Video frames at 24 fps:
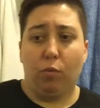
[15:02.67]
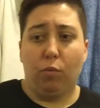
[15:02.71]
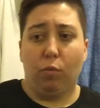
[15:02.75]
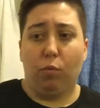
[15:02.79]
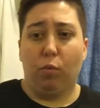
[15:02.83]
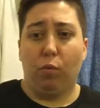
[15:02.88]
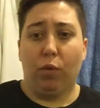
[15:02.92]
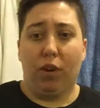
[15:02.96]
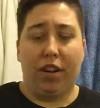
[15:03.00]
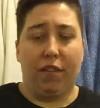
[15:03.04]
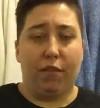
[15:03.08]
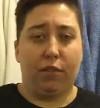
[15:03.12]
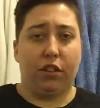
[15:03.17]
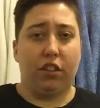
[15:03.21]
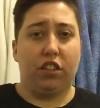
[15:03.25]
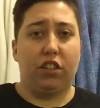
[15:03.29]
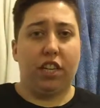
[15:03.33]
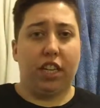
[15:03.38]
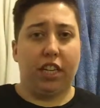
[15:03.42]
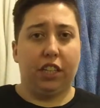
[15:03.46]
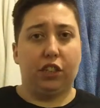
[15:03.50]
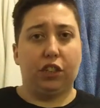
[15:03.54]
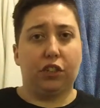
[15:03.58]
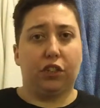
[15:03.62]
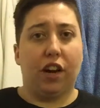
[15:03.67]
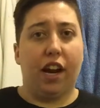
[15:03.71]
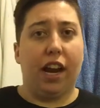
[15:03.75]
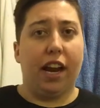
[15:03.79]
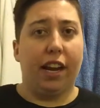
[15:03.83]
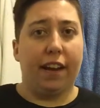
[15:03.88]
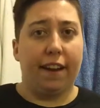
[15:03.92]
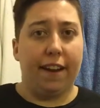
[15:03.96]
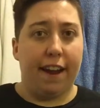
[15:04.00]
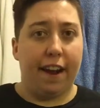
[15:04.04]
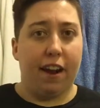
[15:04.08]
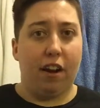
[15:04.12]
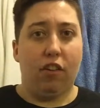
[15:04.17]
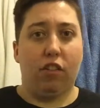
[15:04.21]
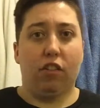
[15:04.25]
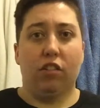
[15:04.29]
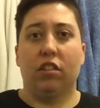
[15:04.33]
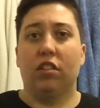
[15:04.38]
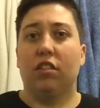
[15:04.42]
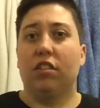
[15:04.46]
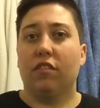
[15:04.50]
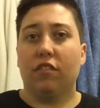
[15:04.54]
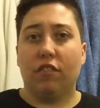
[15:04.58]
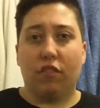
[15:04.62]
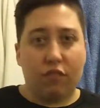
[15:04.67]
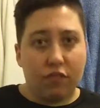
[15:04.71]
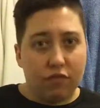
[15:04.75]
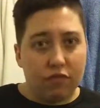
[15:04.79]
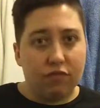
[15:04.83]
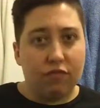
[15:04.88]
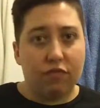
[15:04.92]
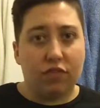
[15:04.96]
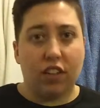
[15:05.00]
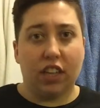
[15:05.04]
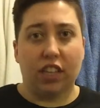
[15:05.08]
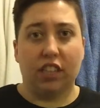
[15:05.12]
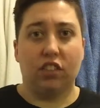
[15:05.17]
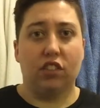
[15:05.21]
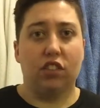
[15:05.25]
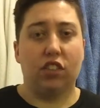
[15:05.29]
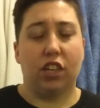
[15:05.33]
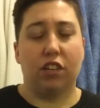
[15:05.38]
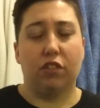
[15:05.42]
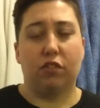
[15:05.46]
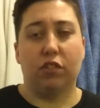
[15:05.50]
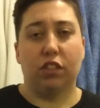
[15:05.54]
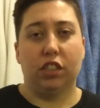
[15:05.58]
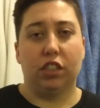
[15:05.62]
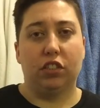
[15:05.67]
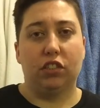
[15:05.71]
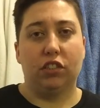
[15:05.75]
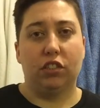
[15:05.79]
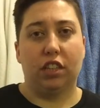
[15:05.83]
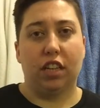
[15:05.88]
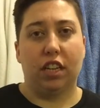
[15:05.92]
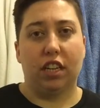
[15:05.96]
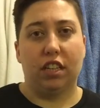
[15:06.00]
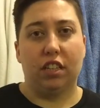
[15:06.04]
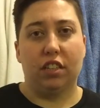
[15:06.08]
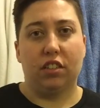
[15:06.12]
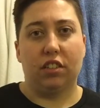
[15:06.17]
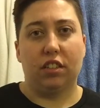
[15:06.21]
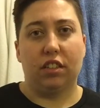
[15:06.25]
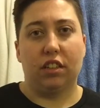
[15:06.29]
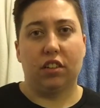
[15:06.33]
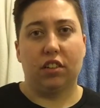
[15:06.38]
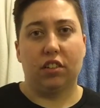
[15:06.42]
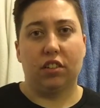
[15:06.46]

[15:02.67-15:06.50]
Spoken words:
whatever stage you're at now, things generally do get easier.